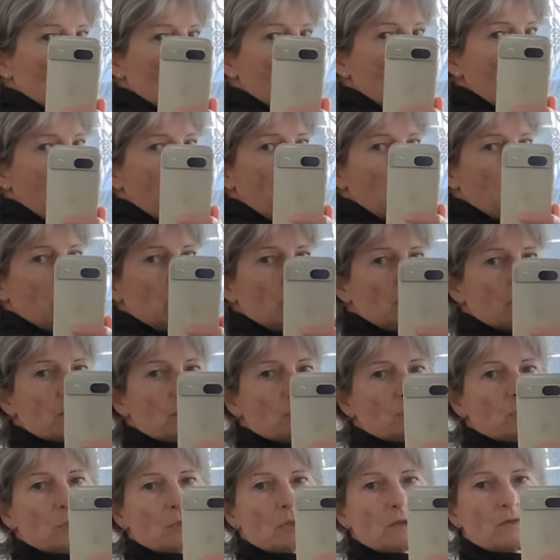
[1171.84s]
well
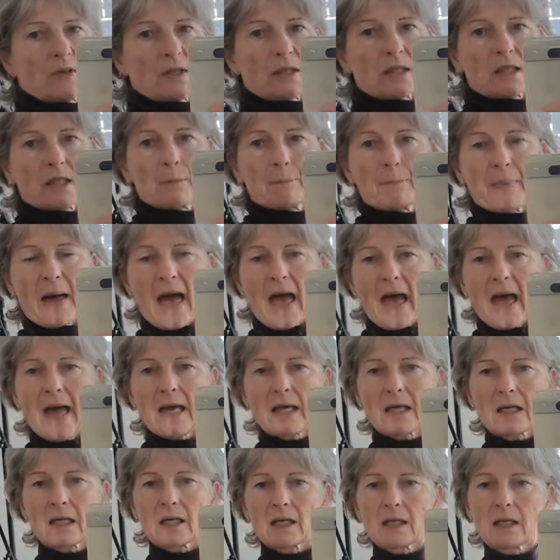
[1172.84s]
sort of at the
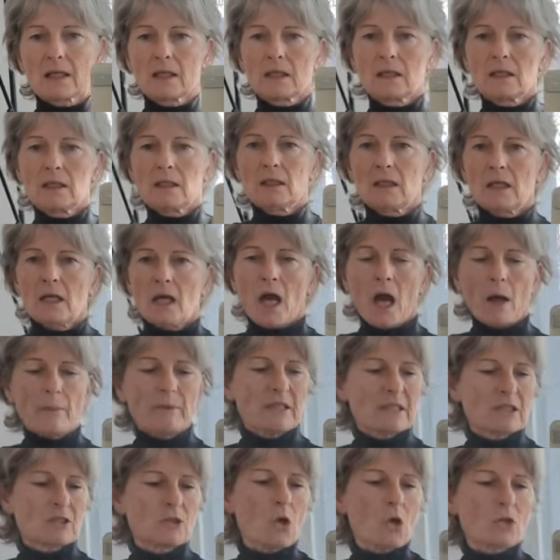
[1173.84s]
back.
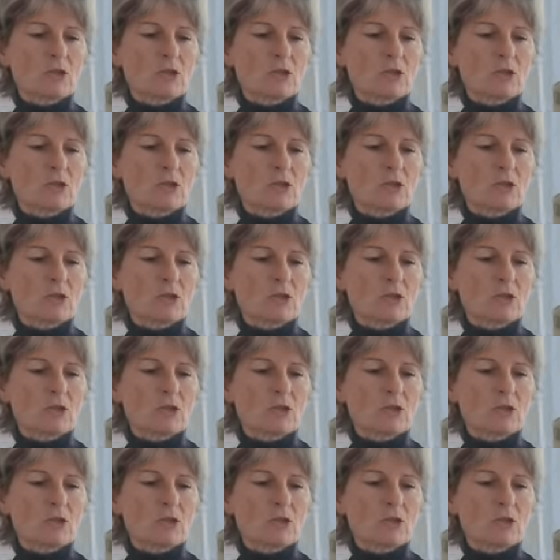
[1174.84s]
I mean, it's